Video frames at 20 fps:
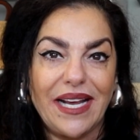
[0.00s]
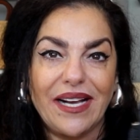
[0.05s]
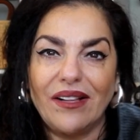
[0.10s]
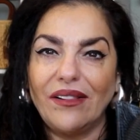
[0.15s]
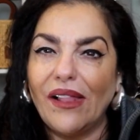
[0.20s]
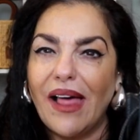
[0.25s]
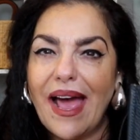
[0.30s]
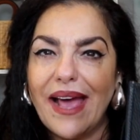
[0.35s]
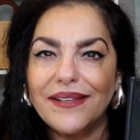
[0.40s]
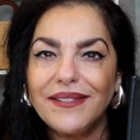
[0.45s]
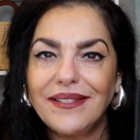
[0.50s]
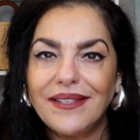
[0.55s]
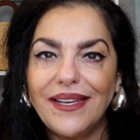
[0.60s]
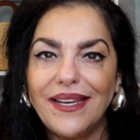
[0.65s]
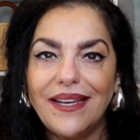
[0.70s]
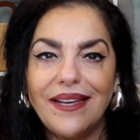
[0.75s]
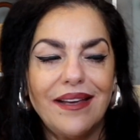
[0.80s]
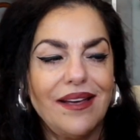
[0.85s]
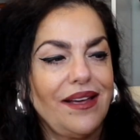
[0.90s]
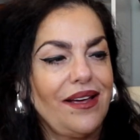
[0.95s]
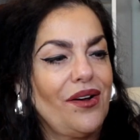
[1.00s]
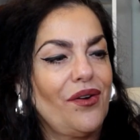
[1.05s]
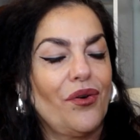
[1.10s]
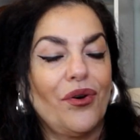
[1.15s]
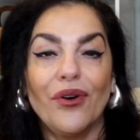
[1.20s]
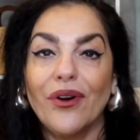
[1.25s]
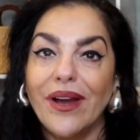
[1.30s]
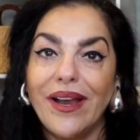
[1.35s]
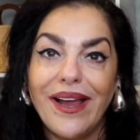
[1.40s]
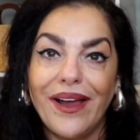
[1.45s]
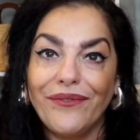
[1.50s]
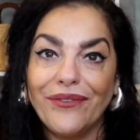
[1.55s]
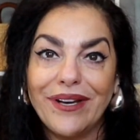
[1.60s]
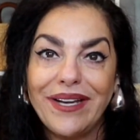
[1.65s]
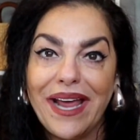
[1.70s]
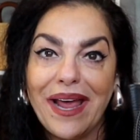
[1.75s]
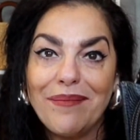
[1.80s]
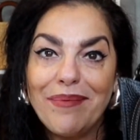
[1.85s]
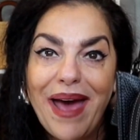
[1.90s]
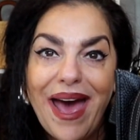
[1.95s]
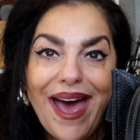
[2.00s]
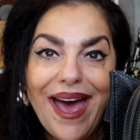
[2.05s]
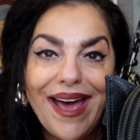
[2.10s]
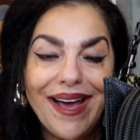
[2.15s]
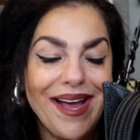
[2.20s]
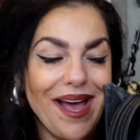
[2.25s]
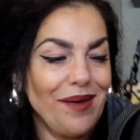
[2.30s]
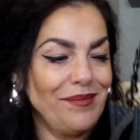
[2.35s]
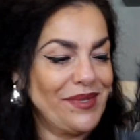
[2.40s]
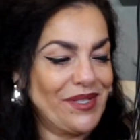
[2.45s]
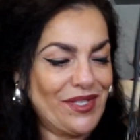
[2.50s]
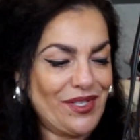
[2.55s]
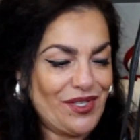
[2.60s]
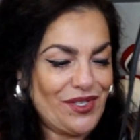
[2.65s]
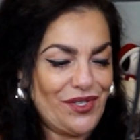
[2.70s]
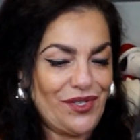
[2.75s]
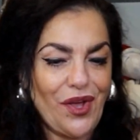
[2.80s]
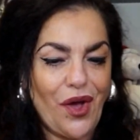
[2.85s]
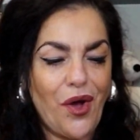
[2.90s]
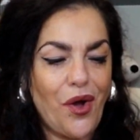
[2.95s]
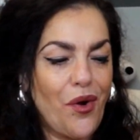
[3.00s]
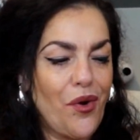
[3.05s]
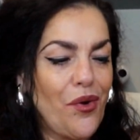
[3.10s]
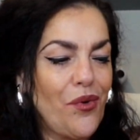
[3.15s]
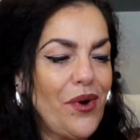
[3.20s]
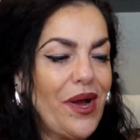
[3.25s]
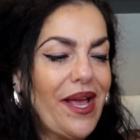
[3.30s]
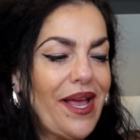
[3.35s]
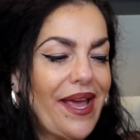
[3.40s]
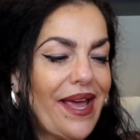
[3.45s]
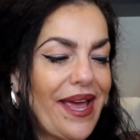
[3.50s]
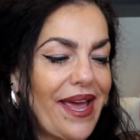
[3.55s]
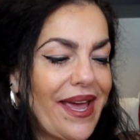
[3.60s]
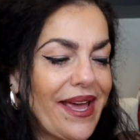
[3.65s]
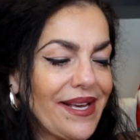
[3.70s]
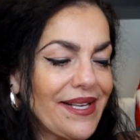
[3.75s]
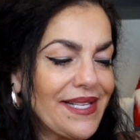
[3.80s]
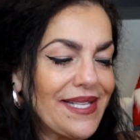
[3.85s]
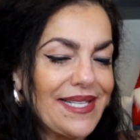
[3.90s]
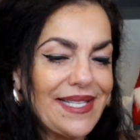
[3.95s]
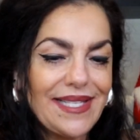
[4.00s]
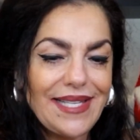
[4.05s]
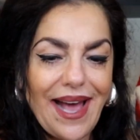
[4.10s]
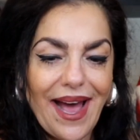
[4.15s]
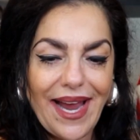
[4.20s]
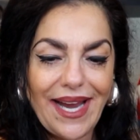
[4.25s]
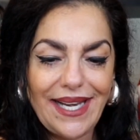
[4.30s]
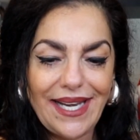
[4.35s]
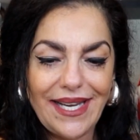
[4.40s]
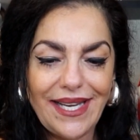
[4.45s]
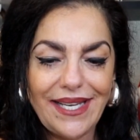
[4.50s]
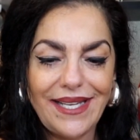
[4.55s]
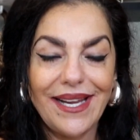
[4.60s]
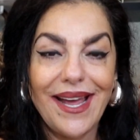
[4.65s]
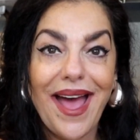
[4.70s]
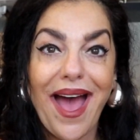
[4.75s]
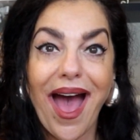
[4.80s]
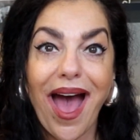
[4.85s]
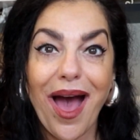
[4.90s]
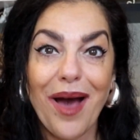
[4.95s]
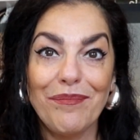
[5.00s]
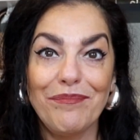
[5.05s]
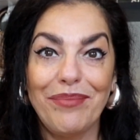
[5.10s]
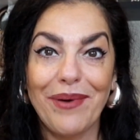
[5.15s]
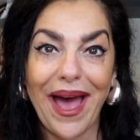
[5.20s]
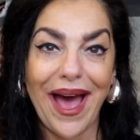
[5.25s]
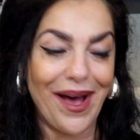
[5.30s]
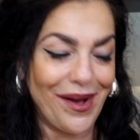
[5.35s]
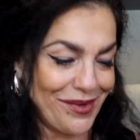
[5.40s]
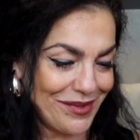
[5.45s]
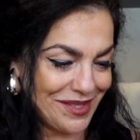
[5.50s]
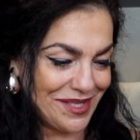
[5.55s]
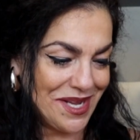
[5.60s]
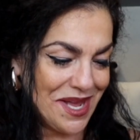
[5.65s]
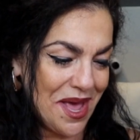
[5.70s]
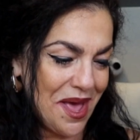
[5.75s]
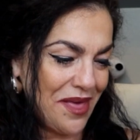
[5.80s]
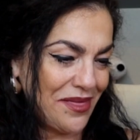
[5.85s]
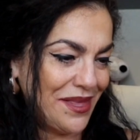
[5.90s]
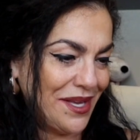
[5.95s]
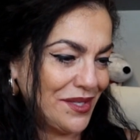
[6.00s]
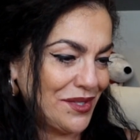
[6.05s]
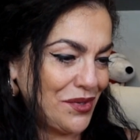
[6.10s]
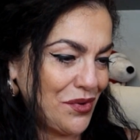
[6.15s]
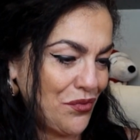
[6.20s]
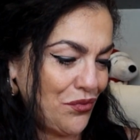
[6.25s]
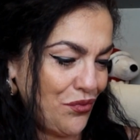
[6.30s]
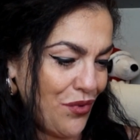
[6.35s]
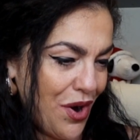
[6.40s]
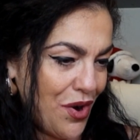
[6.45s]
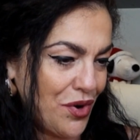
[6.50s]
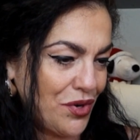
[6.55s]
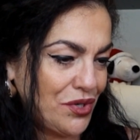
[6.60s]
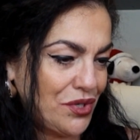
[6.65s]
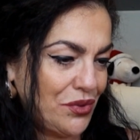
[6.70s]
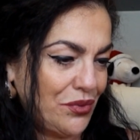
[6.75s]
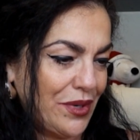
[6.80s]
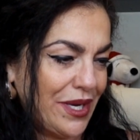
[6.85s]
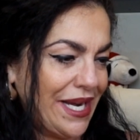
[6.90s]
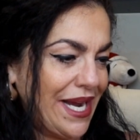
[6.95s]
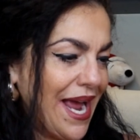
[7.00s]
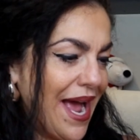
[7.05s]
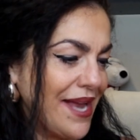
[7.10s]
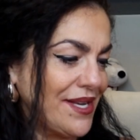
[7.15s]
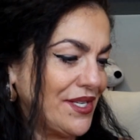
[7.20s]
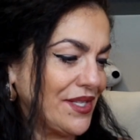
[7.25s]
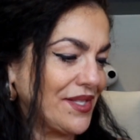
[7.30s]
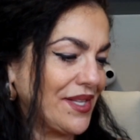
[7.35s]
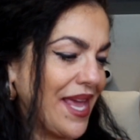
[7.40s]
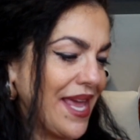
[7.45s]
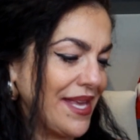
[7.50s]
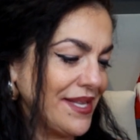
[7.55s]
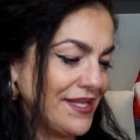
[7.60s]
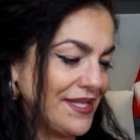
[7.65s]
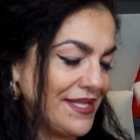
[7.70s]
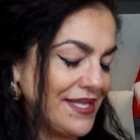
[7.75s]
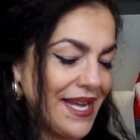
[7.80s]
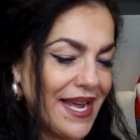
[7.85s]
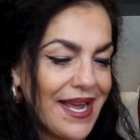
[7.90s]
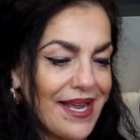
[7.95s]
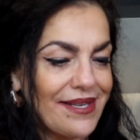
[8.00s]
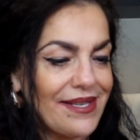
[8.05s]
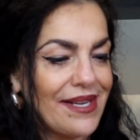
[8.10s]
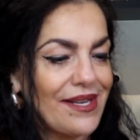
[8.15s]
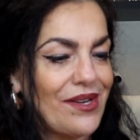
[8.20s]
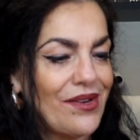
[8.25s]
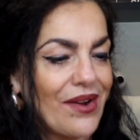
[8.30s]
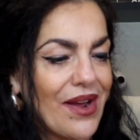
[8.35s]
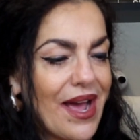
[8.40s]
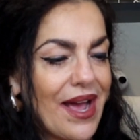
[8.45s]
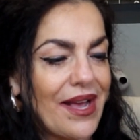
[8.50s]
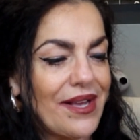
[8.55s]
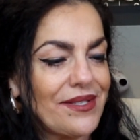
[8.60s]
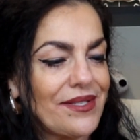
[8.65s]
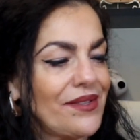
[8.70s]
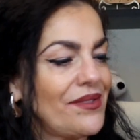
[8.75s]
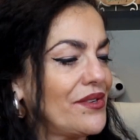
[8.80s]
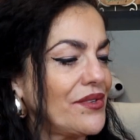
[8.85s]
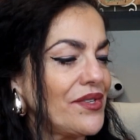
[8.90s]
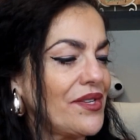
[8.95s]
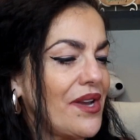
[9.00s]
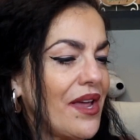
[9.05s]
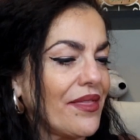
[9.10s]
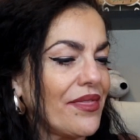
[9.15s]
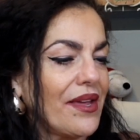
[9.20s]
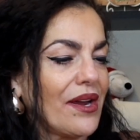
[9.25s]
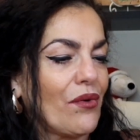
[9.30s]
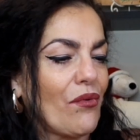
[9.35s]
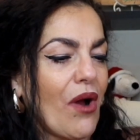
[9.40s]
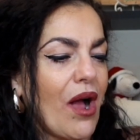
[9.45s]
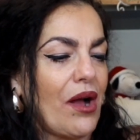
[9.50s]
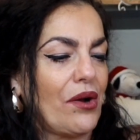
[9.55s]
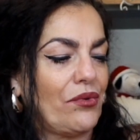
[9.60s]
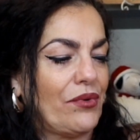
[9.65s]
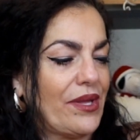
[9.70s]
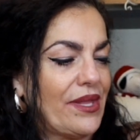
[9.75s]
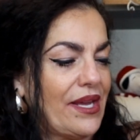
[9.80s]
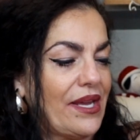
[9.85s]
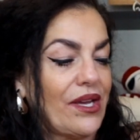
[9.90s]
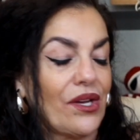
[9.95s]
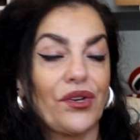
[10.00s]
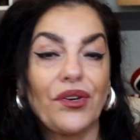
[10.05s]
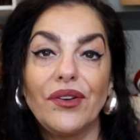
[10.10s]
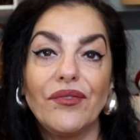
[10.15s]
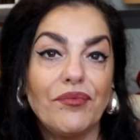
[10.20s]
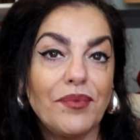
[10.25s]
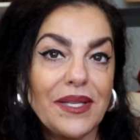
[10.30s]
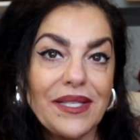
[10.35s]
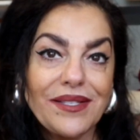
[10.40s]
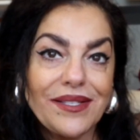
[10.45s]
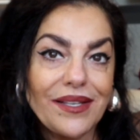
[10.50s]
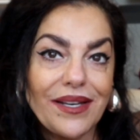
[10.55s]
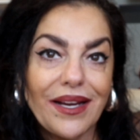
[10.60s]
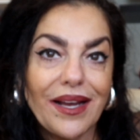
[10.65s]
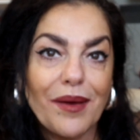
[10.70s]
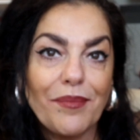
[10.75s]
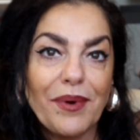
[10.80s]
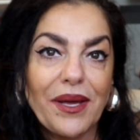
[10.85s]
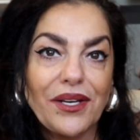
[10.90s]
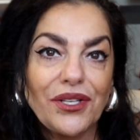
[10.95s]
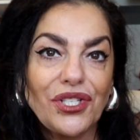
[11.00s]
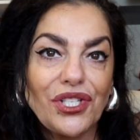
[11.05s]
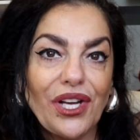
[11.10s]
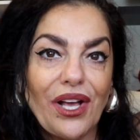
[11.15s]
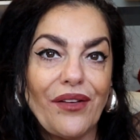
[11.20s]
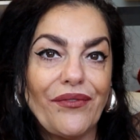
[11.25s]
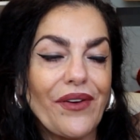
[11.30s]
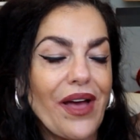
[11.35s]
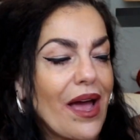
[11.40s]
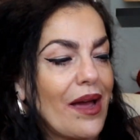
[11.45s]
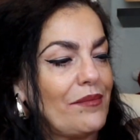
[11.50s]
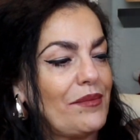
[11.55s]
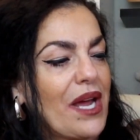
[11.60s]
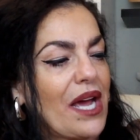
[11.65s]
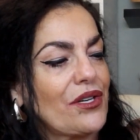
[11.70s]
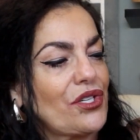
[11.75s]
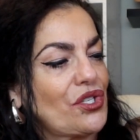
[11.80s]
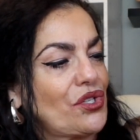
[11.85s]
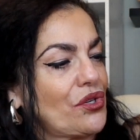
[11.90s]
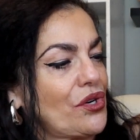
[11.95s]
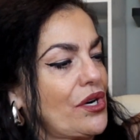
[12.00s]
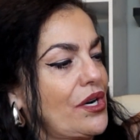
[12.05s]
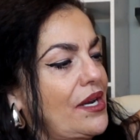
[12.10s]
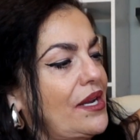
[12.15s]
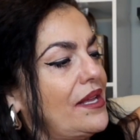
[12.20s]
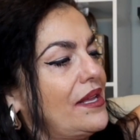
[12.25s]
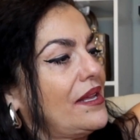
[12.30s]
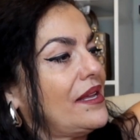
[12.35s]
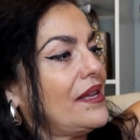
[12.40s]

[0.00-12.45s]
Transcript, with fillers: be classy or everyday bag. I'm so excited about this Rogue 20. I just can't stand it, you guys. And there's nothing wrong with it. It could have been sitting up on a shelf. I'm not sure.